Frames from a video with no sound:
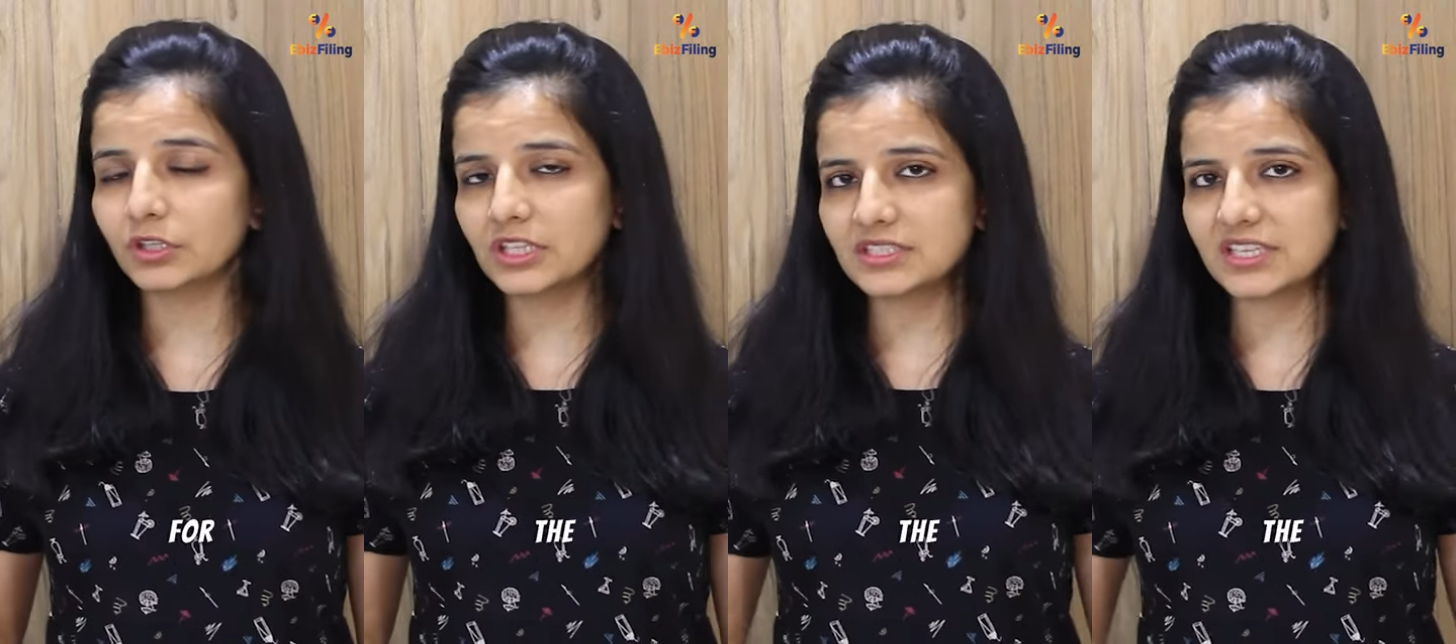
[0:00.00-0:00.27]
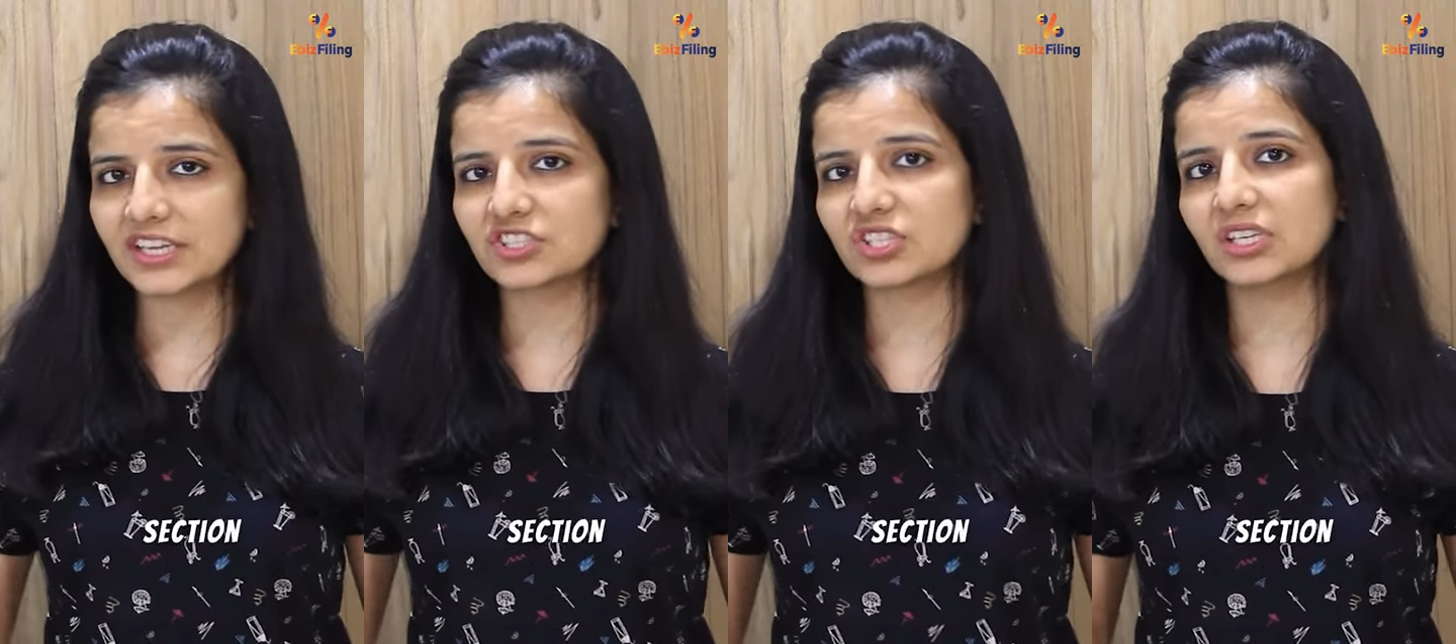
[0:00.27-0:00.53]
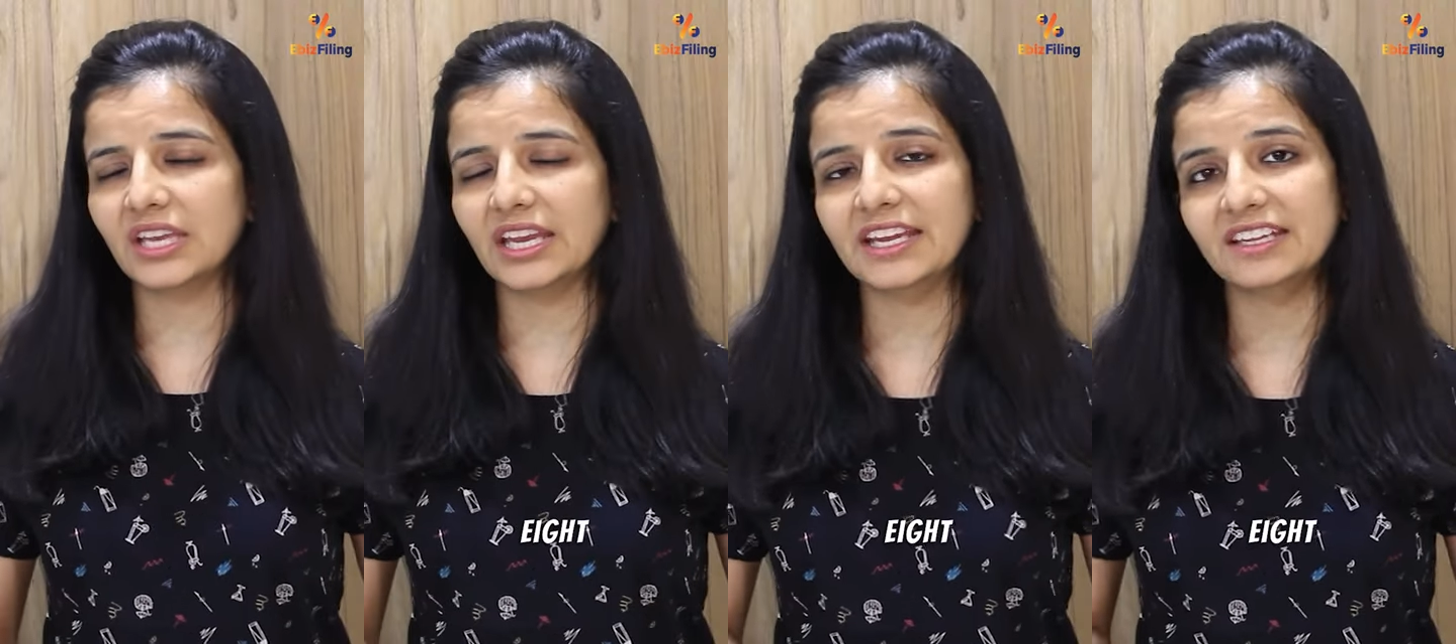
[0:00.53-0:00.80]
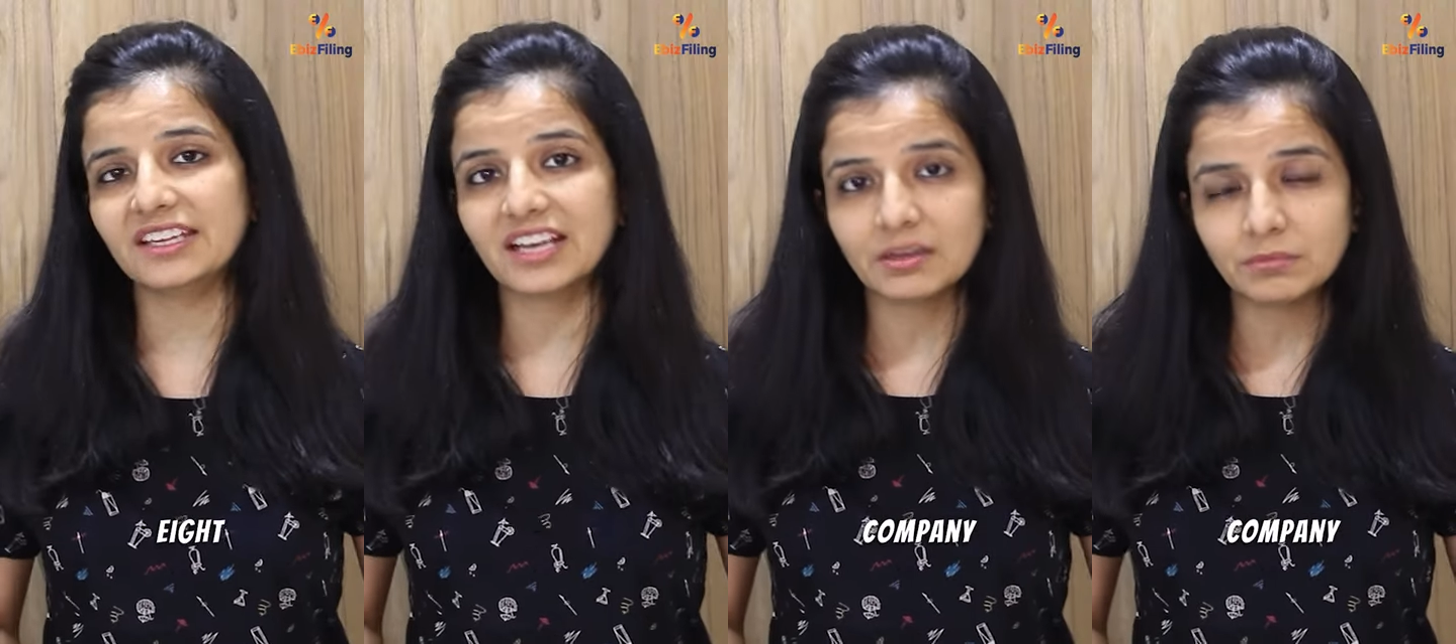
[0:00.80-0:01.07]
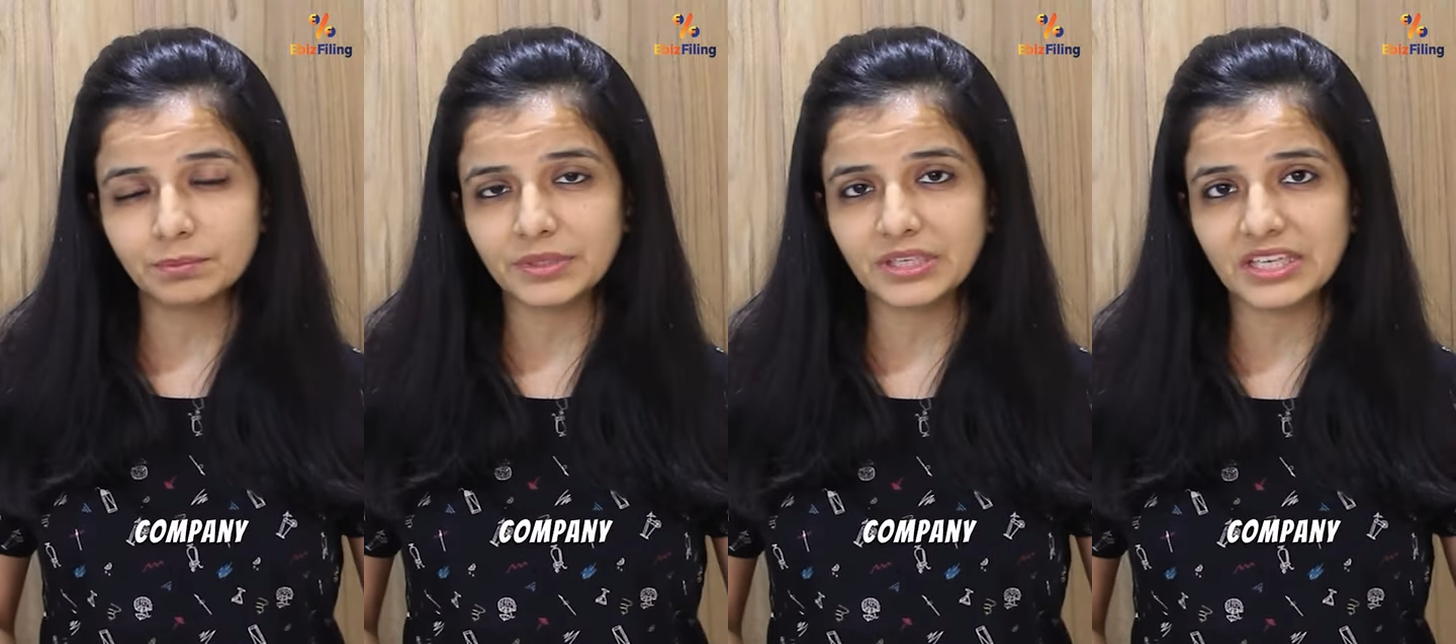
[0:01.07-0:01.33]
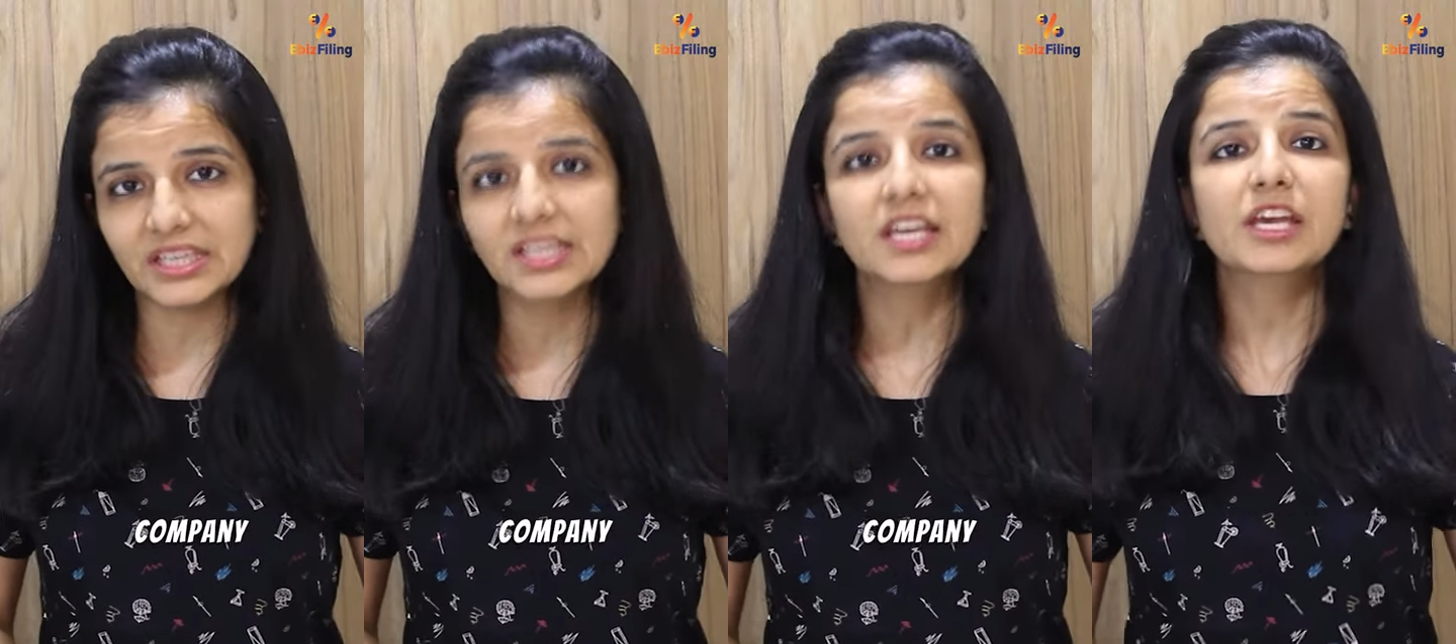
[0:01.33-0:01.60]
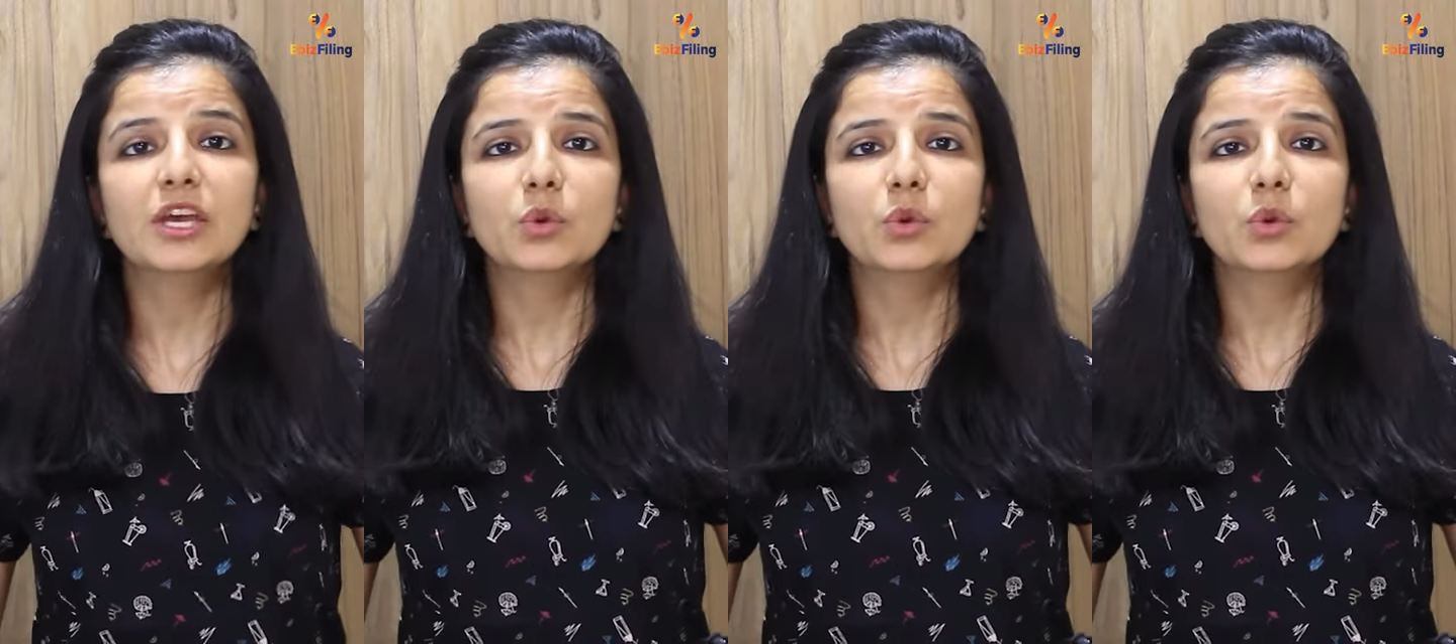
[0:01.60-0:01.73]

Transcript: the section 8 company